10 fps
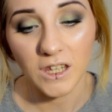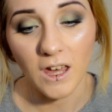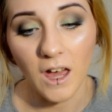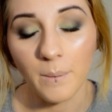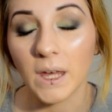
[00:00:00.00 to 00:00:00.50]

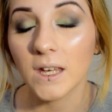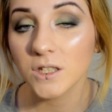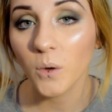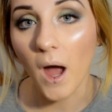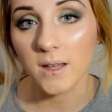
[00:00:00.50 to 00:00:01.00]
It is
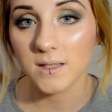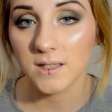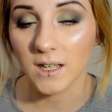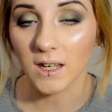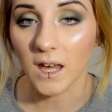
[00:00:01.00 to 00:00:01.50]
quite
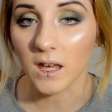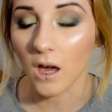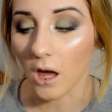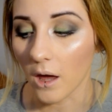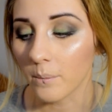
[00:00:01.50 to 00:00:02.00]
sticky,
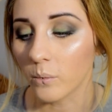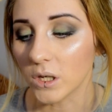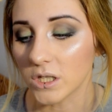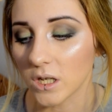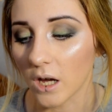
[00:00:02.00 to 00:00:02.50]

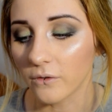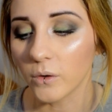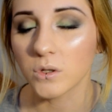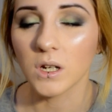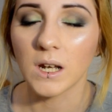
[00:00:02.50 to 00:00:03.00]
which
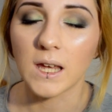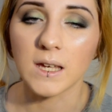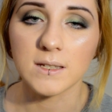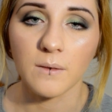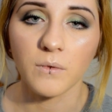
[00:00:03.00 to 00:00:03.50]
unfortunately
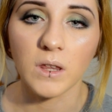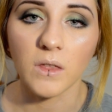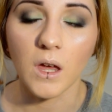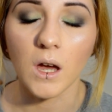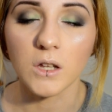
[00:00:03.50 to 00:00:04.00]
is something
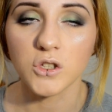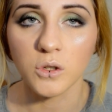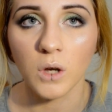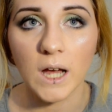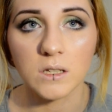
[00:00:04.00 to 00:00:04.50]
that I do
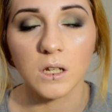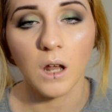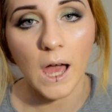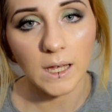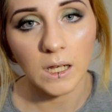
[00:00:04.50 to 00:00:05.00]
not actually
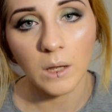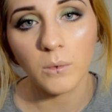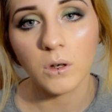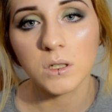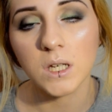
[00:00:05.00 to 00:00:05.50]
like in lip
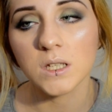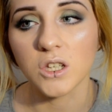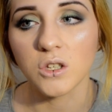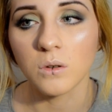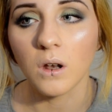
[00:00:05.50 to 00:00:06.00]
glosses. I
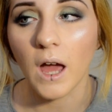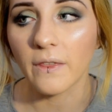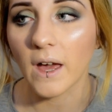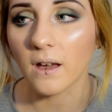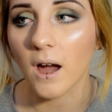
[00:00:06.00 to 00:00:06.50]
do not like
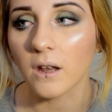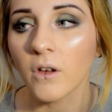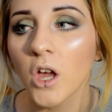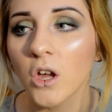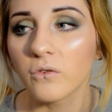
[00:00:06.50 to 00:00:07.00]
that kind of
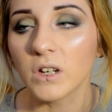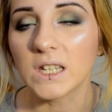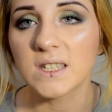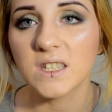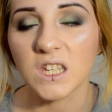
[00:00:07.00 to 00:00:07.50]

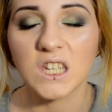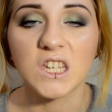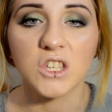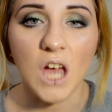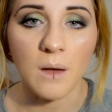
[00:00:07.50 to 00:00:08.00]
really
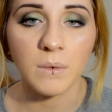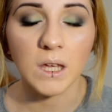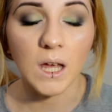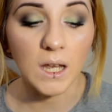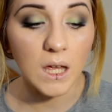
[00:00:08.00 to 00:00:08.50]
sticky,
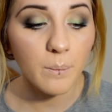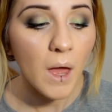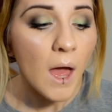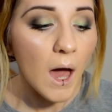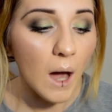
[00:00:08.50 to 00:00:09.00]
jammy lip.
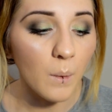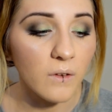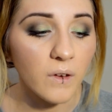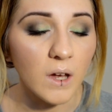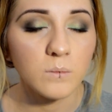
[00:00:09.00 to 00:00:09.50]

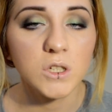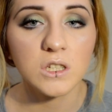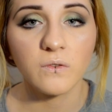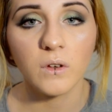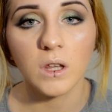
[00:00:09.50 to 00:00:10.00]
However,
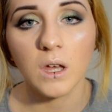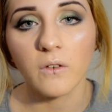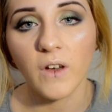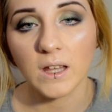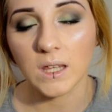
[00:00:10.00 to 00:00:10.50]
just for the
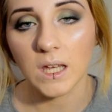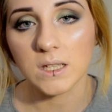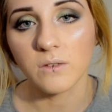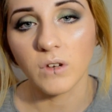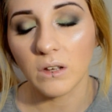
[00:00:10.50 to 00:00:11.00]
fact that
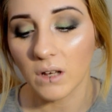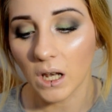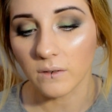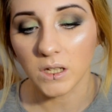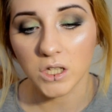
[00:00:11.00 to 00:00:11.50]
it's a really, really
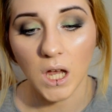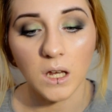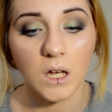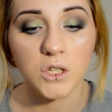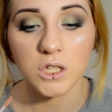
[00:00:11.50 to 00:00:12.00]
lovely
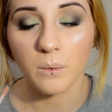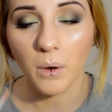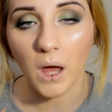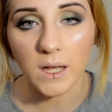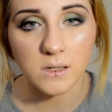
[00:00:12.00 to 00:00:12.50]
shade, I just
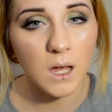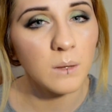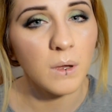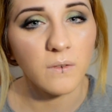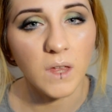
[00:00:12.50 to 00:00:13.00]
apply a tiny
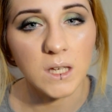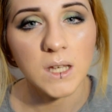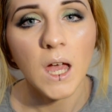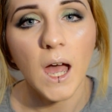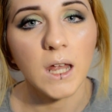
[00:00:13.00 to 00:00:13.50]
bit of this,
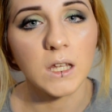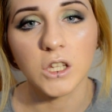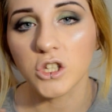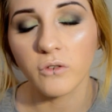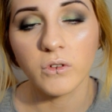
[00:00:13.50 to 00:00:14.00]
and
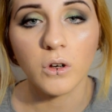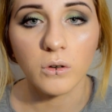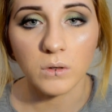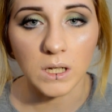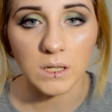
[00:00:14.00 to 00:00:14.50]
you do
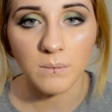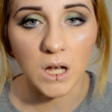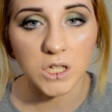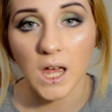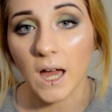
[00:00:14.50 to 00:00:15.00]
not need
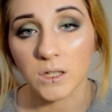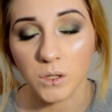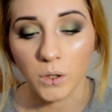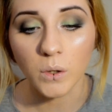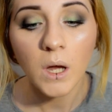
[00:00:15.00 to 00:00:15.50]
much at
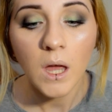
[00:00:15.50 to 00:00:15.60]
all,